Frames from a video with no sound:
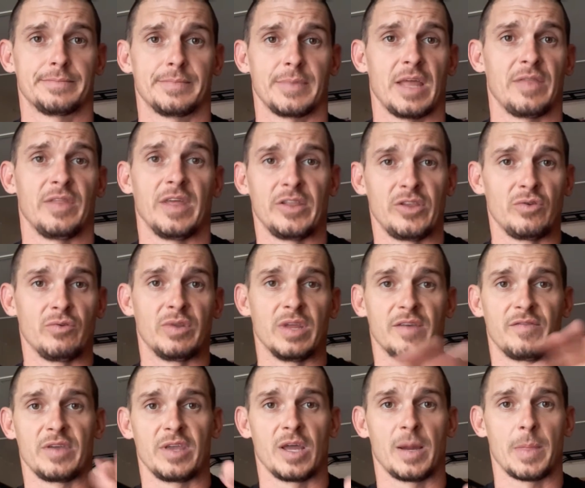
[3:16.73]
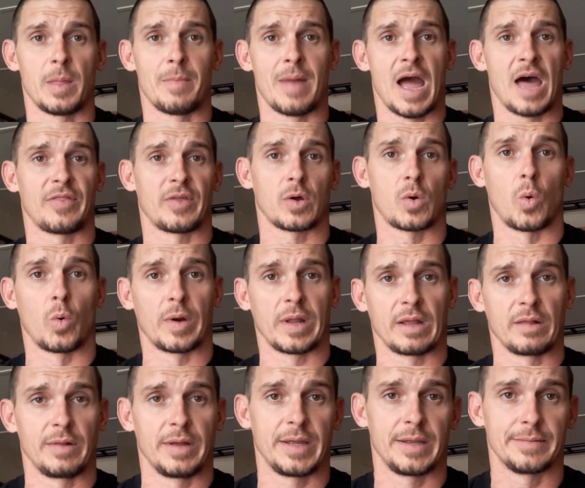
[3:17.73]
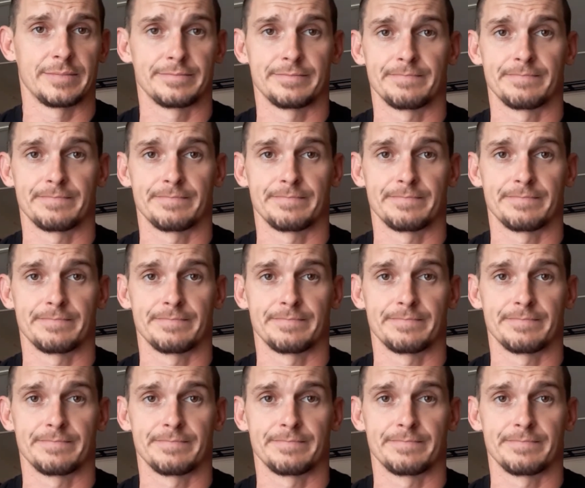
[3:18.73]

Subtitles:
and then you divvy up the math accordingly.